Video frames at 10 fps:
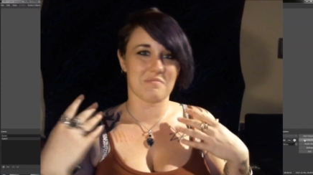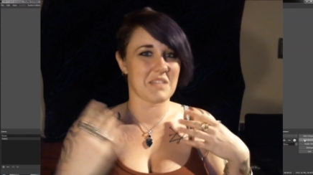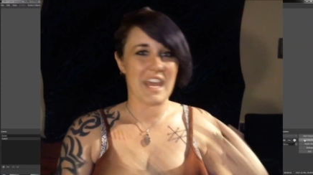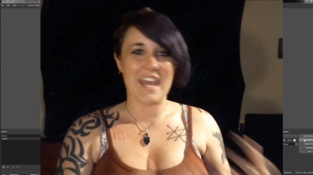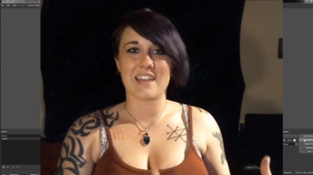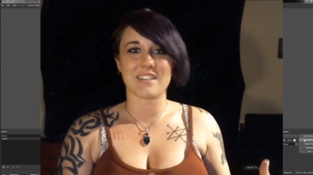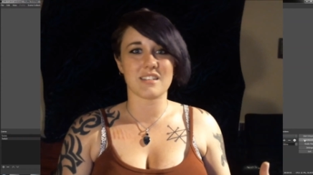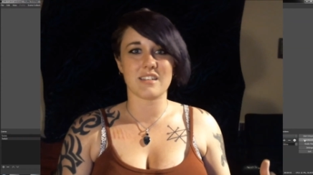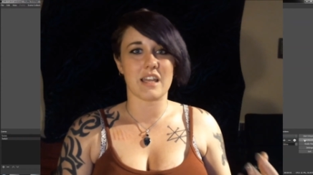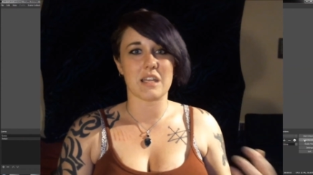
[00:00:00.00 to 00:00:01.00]
can't
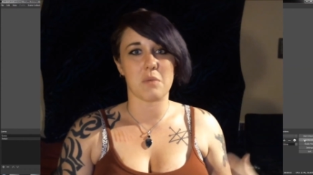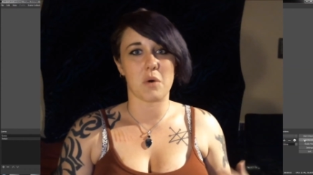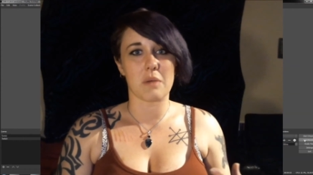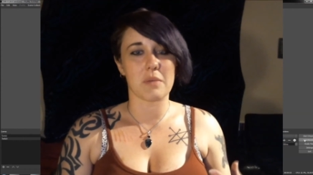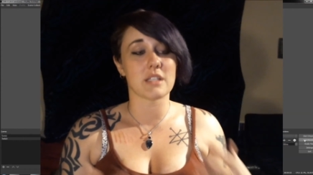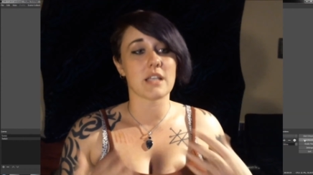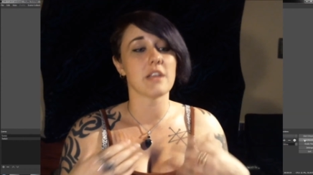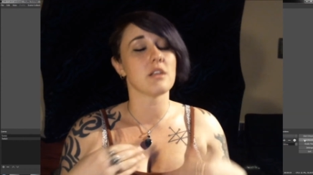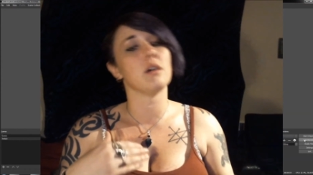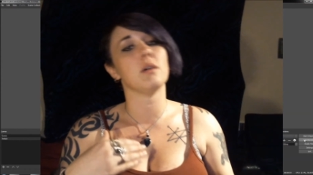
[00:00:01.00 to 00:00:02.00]
anymore, because I
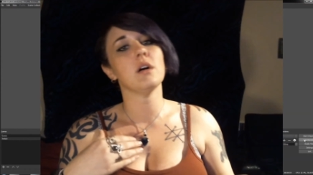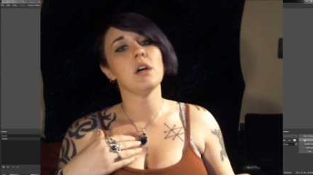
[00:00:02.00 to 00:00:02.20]
know